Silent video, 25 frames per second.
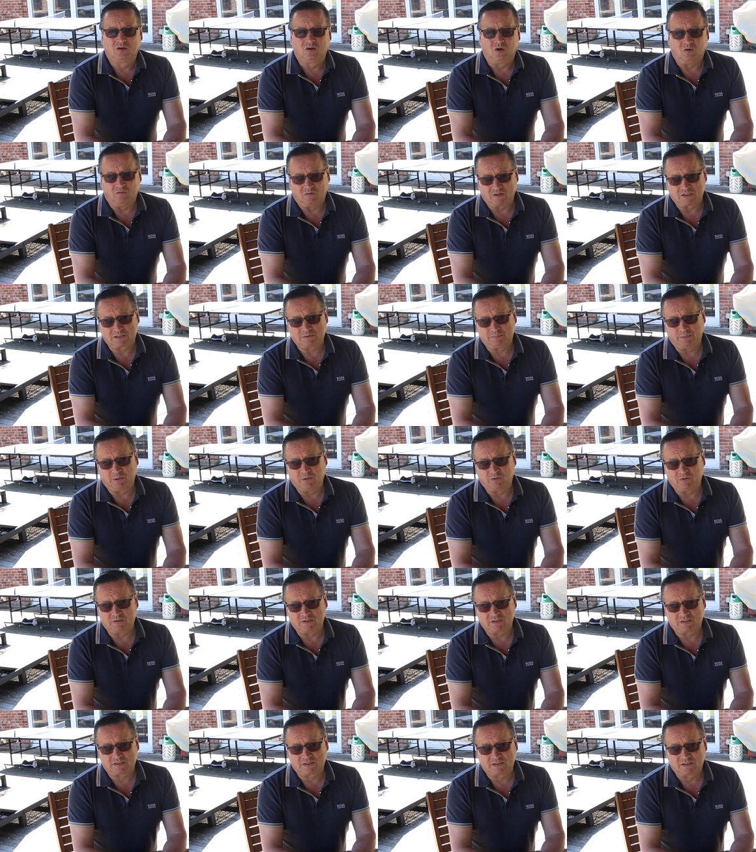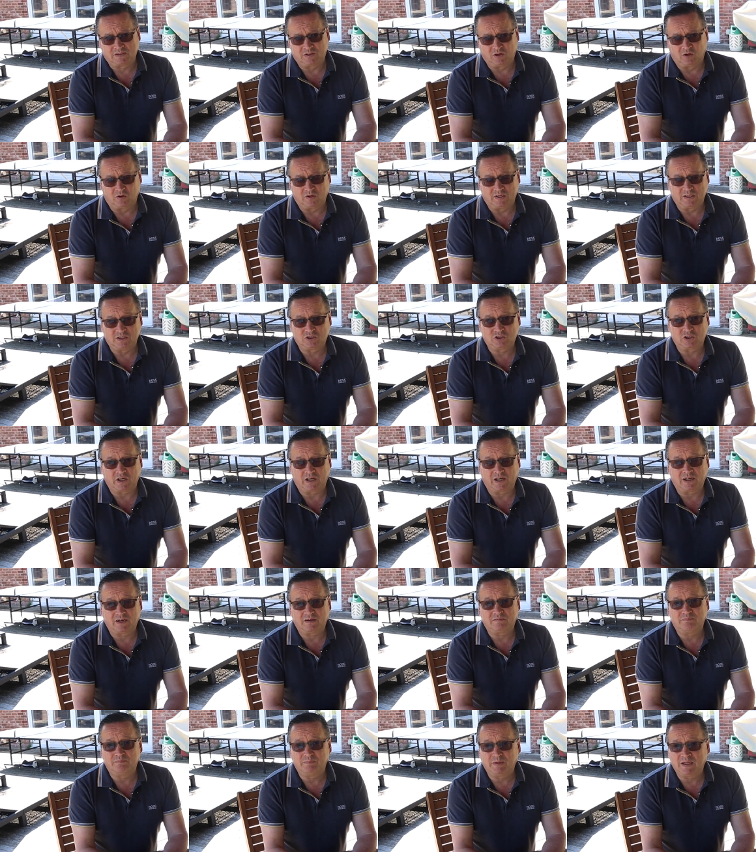of experience, knowledge, and
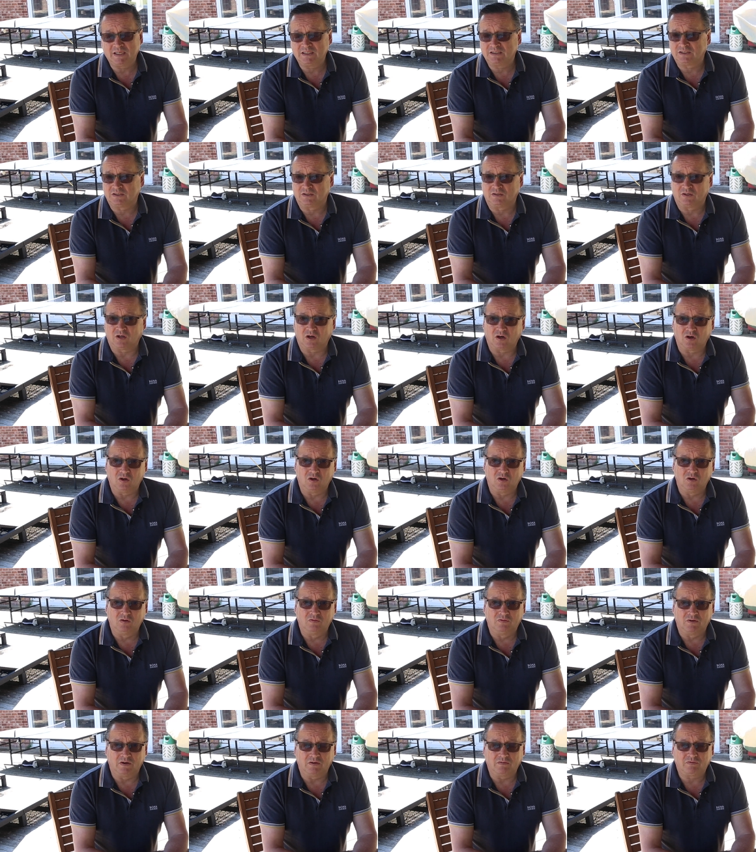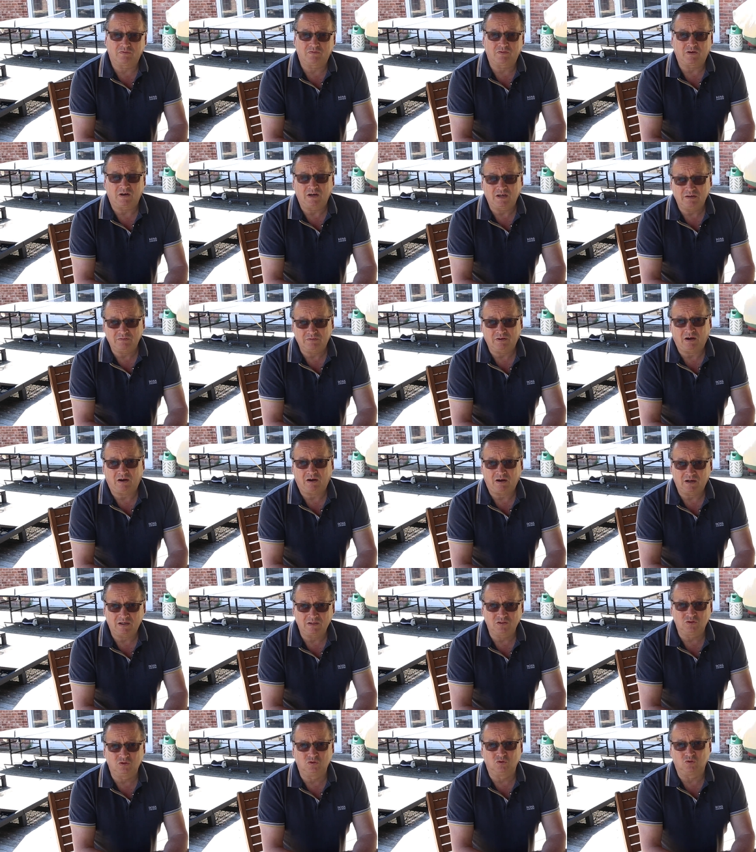I've mentored over
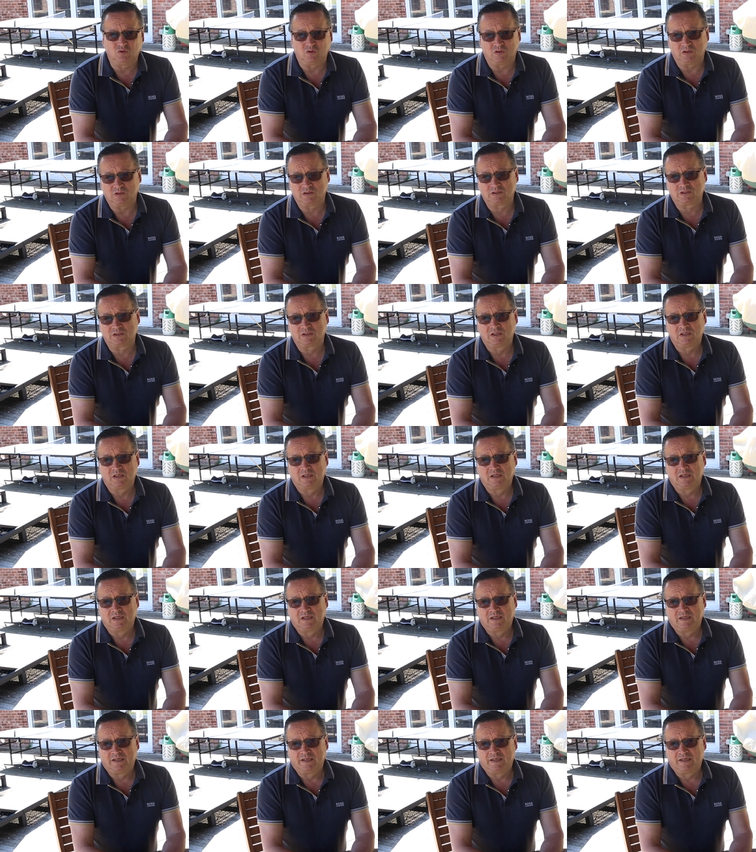500